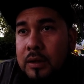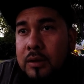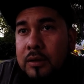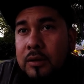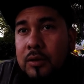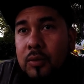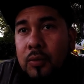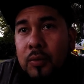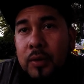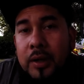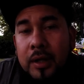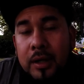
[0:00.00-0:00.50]
The
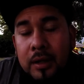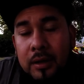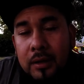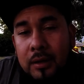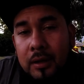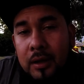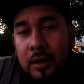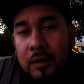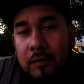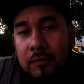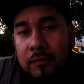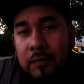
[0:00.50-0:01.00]
way I
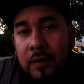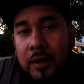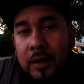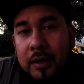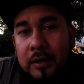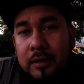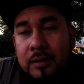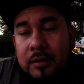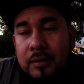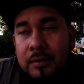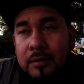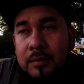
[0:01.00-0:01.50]
find
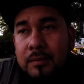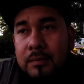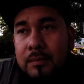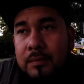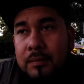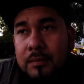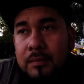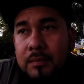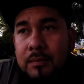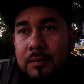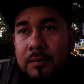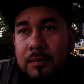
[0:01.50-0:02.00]

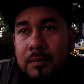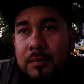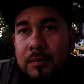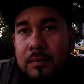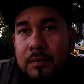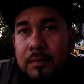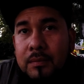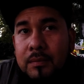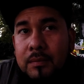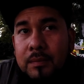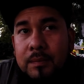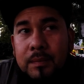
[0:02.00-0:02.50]

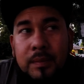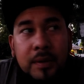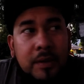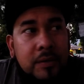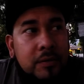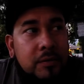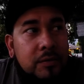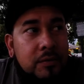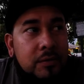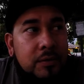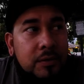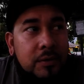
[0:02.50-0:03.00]
places
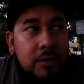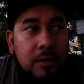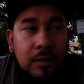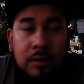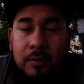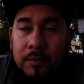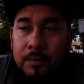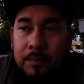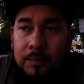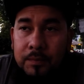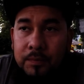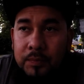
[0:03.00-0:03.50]
to go
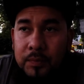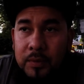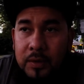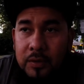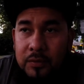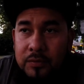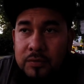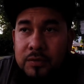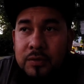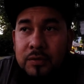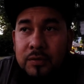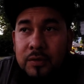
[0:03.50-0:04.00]
is
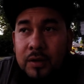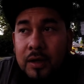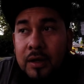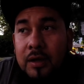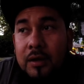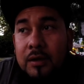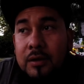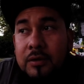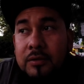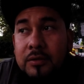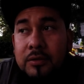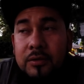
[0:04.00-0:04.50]
just, I
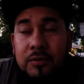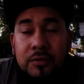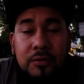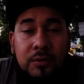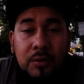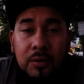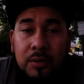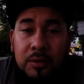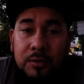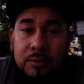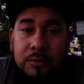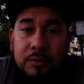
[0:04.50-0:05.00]
honestly just go
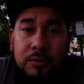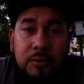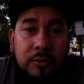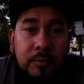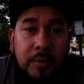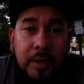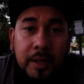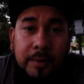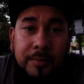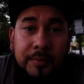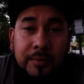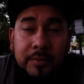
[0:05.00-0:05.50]
on Google
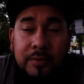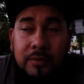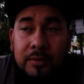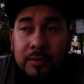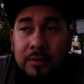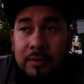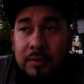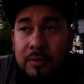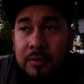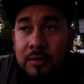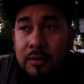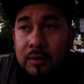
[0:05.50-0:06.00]
Maps
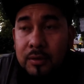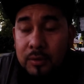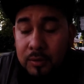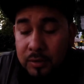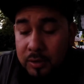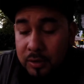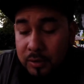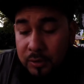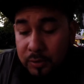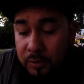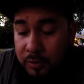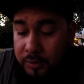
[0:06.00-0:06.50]
or I'll
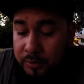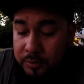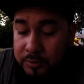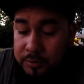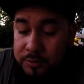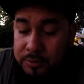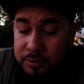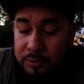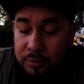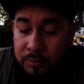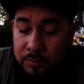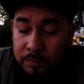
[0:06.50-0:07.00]
go on
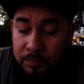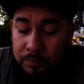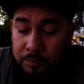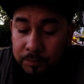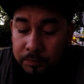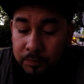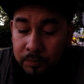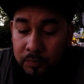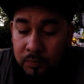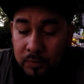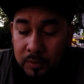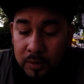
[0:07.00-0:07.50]
YouTube
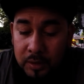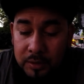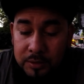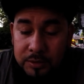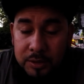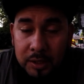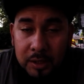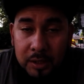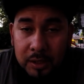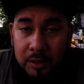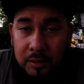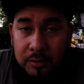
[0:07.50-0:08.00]
and
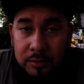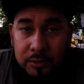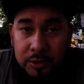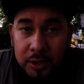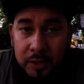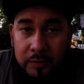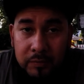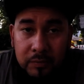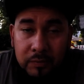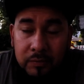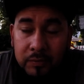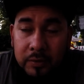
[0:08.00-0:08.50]
check out
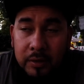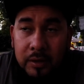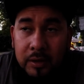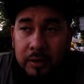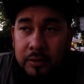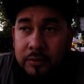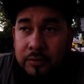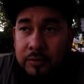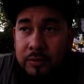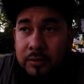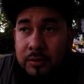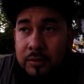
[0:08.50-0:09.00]
travel vlogs
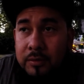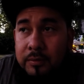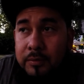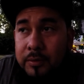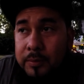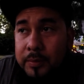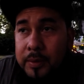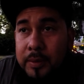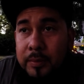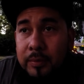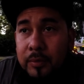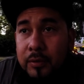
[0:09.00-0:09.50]
or what
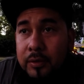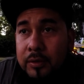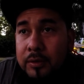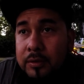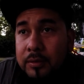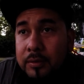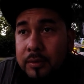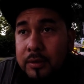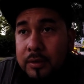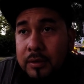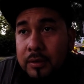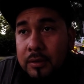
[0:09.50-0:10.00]
people are
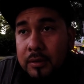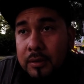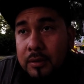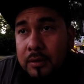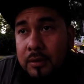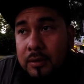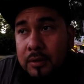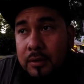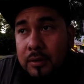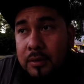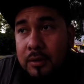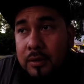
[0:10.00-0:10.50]
doing
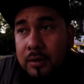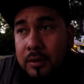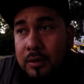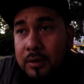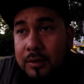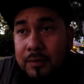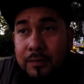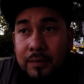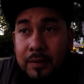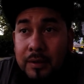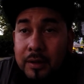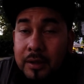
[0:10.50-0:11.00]
and if
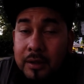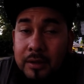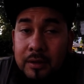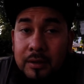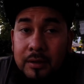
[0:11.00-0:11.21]
I like it,